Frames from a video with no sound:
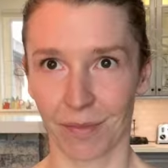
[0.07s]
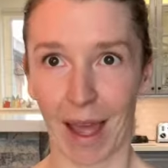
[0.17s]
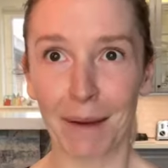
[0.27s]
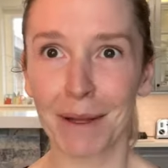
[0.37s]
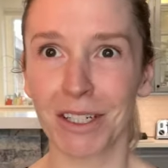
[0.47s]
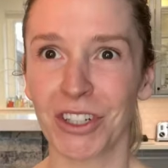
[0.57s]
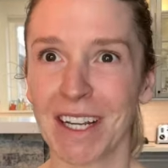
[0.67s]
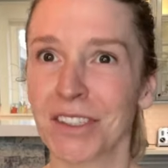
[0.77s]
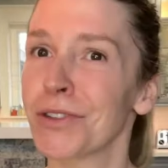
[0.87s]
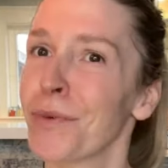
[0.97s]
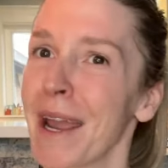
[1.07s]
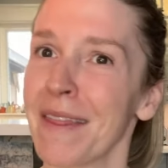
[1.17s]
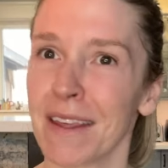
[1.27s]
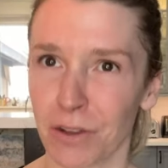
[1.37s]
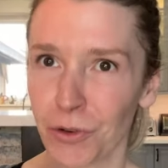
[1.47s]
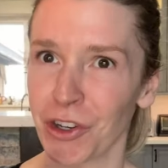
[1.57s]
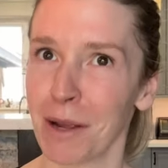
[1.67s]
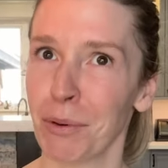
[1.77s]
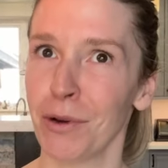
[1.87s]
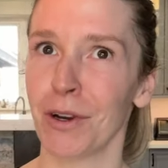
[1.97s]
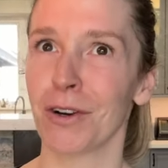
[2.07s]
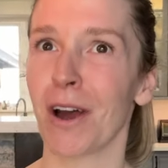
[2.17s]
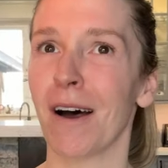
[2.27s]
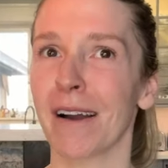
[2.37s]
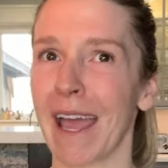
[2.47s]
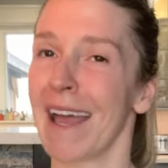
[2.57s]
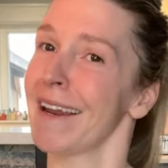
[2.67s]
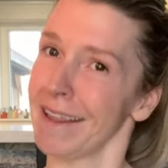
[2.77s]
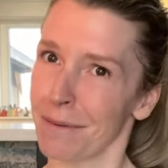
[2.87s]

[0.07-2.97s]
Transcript: I'm going to change the way that you shampoo your dog, and in